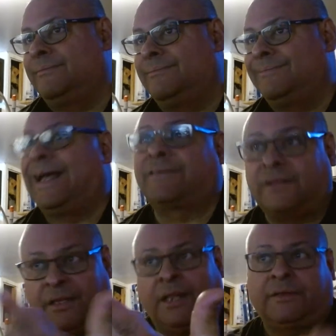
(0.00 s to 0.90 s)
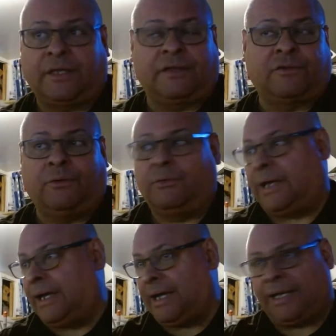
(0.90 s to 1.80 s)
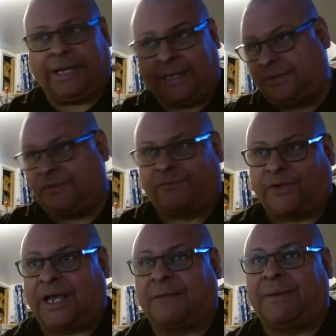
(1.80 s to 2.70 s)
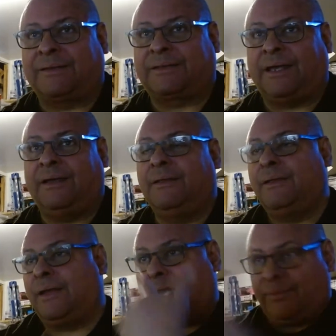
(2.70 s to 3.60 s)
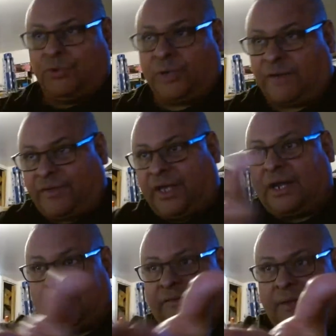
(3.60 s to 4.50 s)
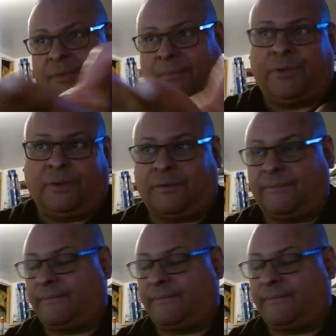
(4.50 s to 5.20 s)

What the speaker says: that's another thing too. I just forgot about that. I'm doing FT8 on the same computer.